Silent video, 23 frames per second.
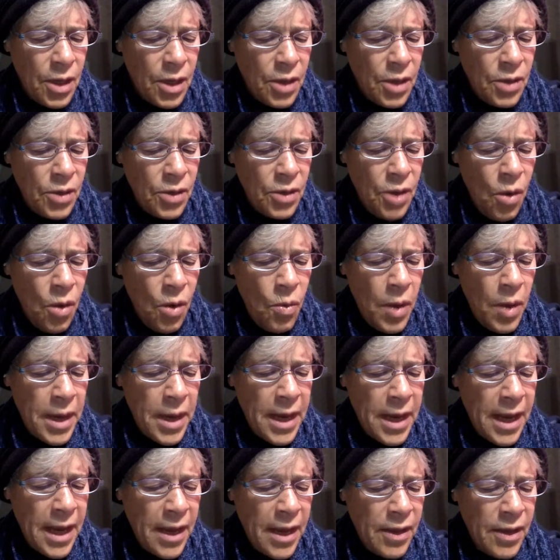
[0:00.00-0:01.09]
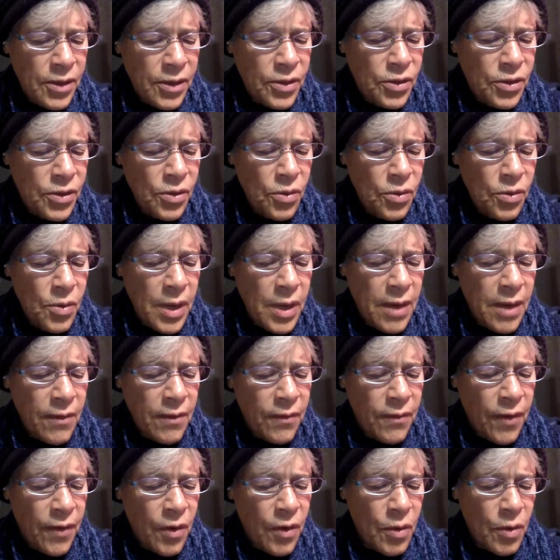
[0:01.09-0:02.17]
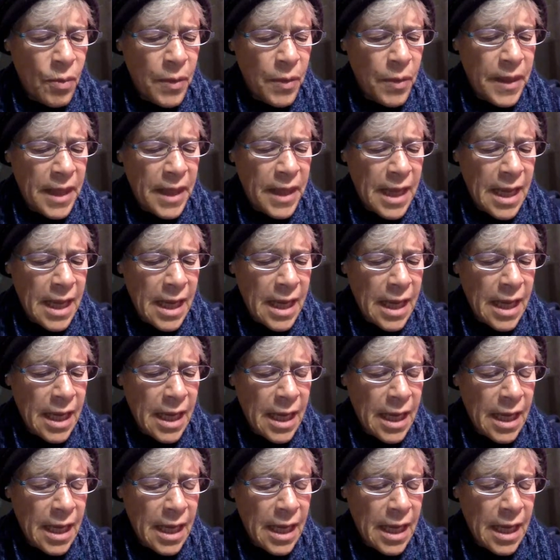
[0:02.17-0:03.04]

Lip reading: No one else do we invoke but thee,